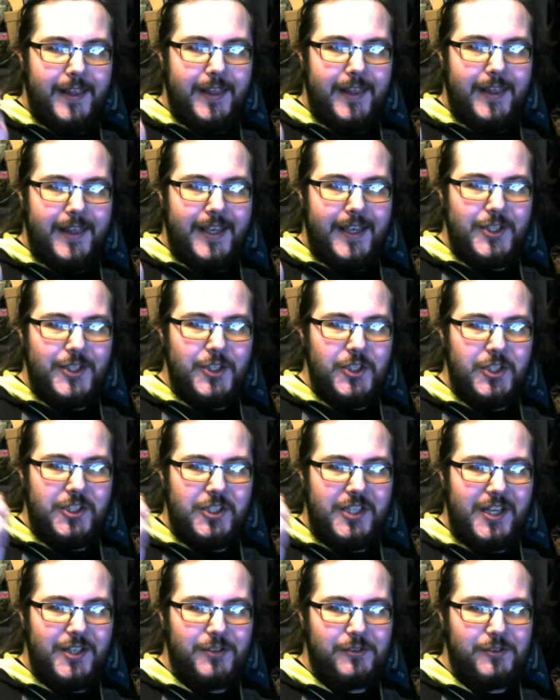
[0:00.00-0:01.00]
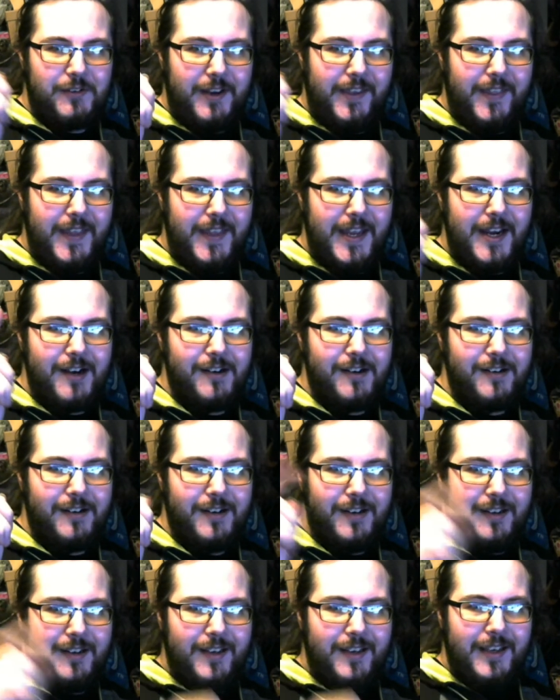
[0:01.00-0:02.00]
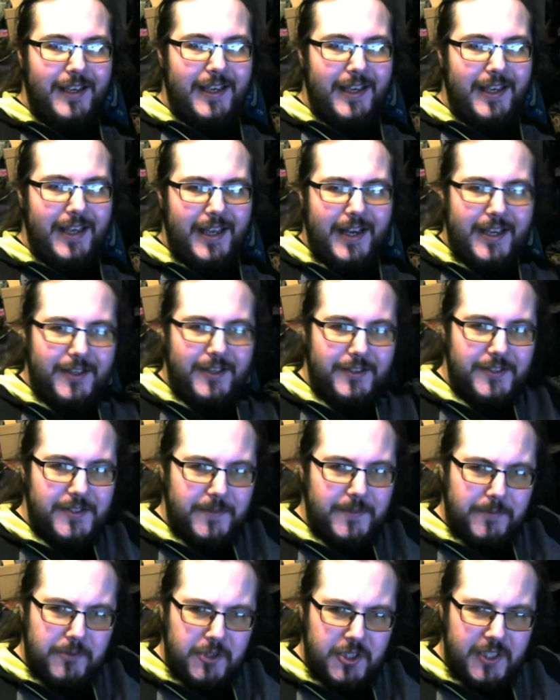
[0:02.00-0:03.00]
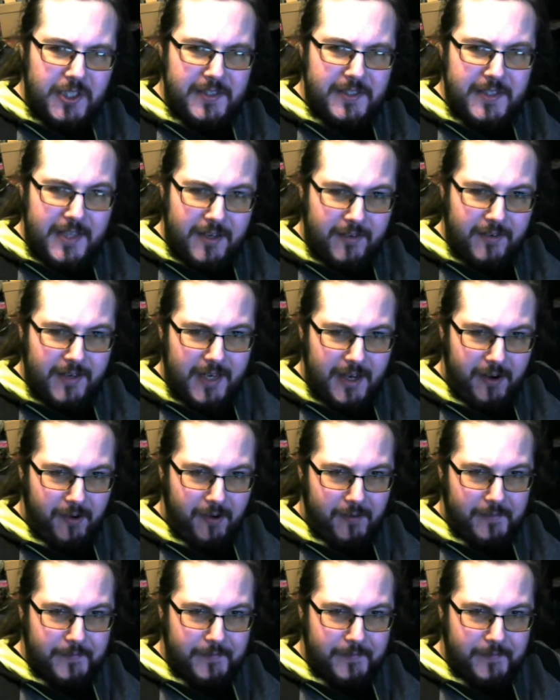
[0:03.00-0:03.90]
there's shiz right there, and I got some shiz down here.